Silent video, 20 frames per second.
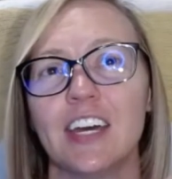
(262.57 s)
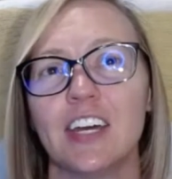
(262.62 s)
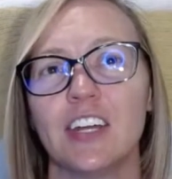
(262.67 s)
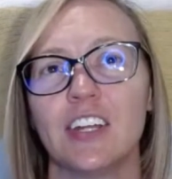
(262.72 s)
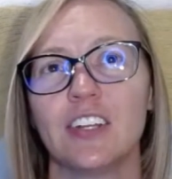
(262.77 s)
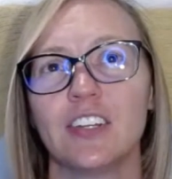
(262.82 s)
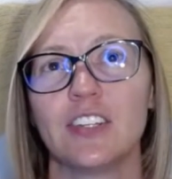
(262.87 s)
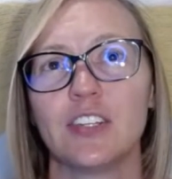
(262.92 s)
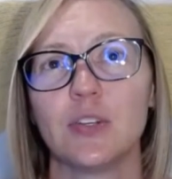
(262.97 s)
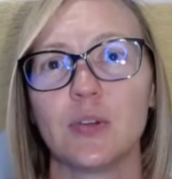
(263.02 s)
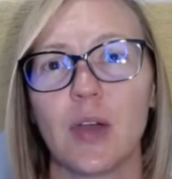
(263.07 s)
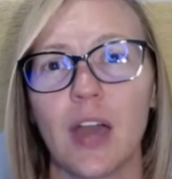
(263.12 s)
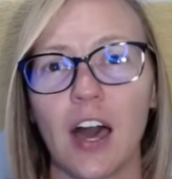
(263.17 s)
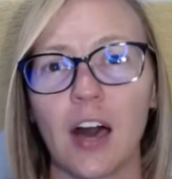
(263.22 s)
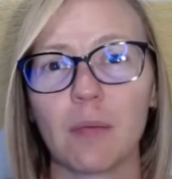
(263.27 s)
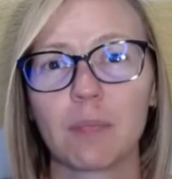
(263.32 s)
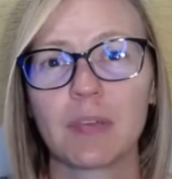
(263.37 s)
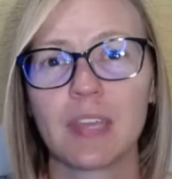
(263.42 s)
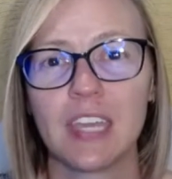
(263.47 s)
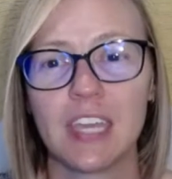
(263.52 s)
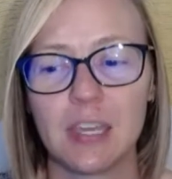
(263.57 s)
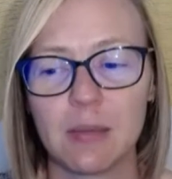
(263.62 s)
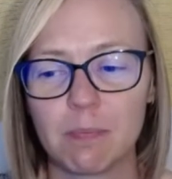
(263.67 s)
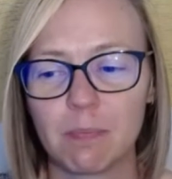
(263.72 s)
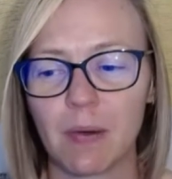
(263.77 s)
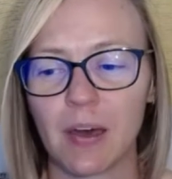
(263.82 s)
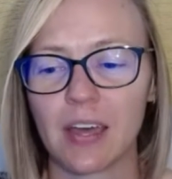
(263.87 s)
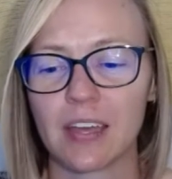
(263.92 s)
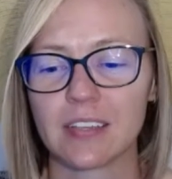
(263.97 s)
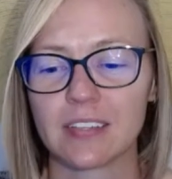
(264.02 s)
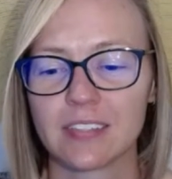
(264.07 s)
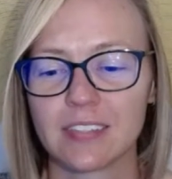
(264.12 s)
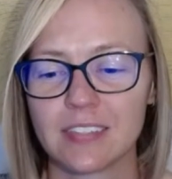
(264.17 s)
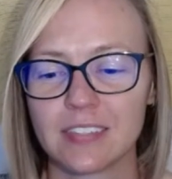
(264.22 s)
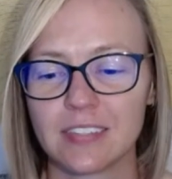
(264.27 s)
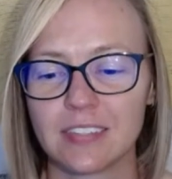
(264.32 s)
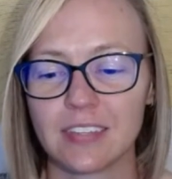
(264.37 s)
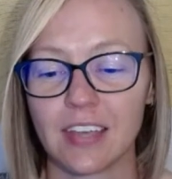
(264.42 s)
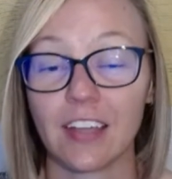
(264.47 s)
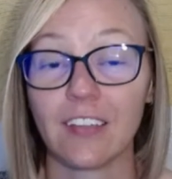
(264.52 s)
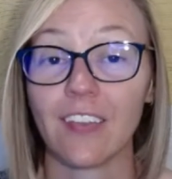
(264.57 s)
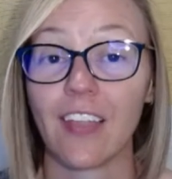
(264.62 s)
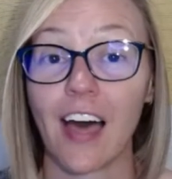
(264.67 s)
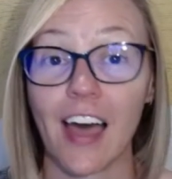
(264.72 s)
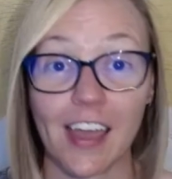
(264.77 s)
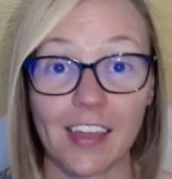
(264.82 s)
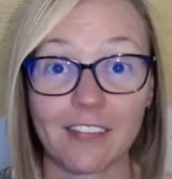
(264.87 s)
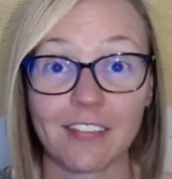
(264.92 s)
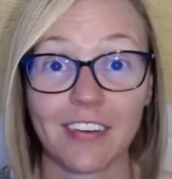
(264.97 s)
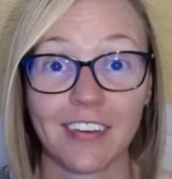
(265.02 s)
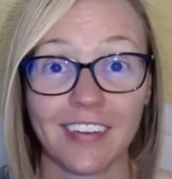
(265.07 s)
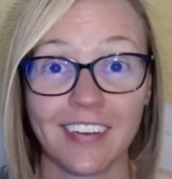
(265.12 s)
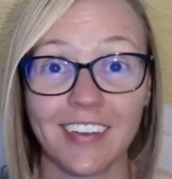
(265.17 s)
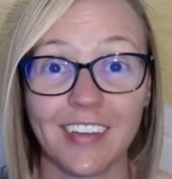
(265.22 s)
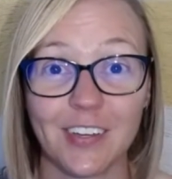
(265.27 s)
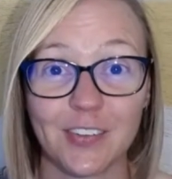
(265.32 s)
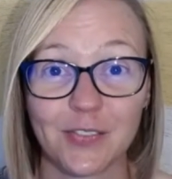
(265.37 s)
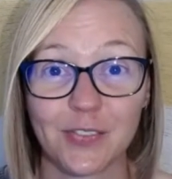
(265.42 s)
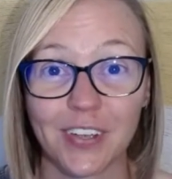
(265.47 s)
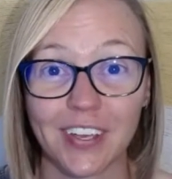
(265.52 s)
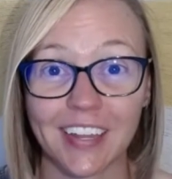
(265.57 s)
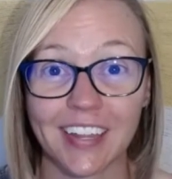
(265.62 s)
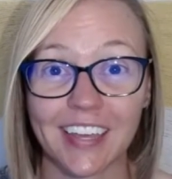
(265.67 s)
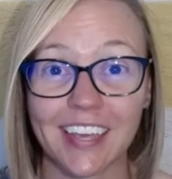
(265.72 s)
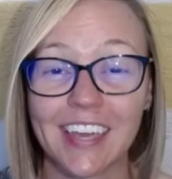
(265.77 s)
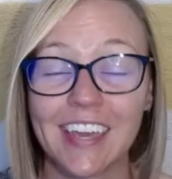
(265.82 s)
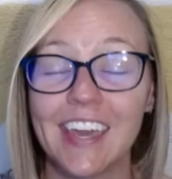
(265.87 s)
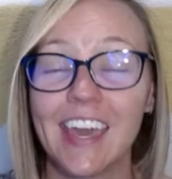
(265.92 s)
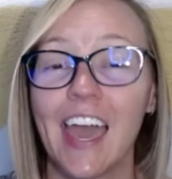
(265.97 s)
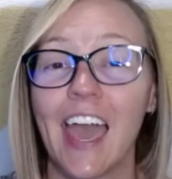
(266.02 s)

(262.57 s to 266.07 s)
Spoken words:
to help keep us alive, really.